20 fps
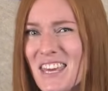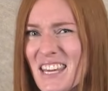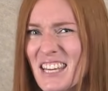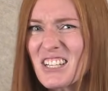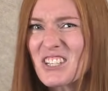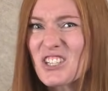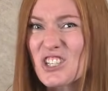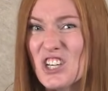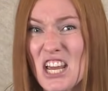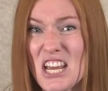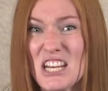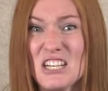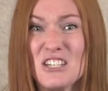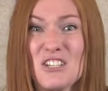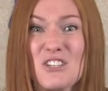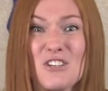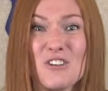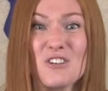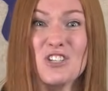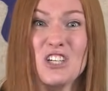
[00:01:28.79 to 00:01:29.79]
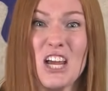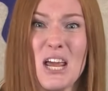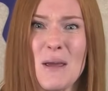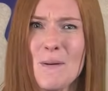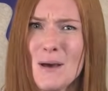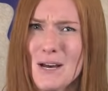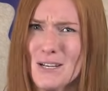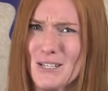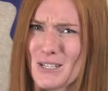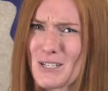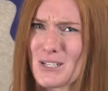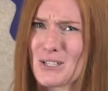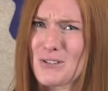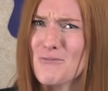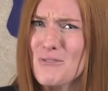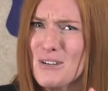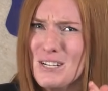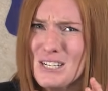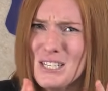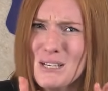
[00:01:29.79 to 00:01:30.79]
they can change their shape to
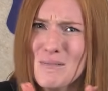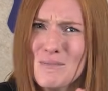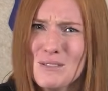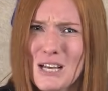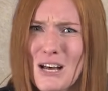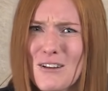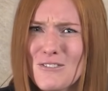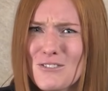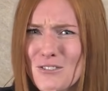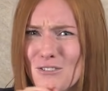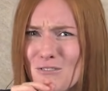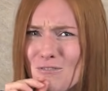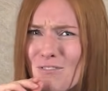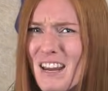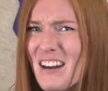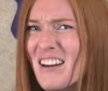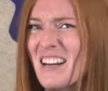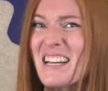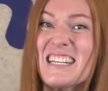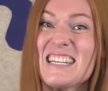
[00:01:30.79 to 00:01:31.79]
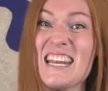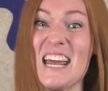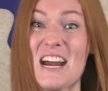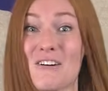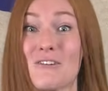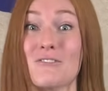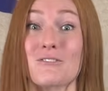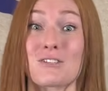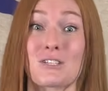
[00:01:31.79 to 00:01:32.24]
squish themselves through very narrow